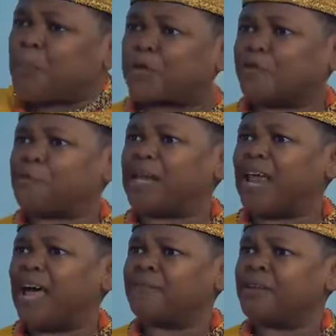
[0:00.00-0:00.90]
at this point of my
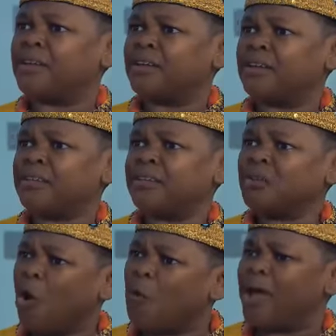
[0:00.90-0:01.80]
life.
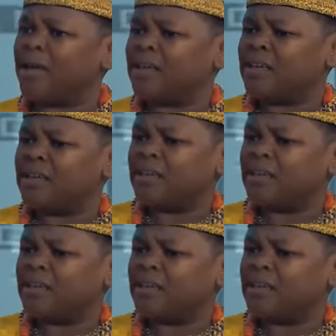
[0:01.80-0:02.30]
No way.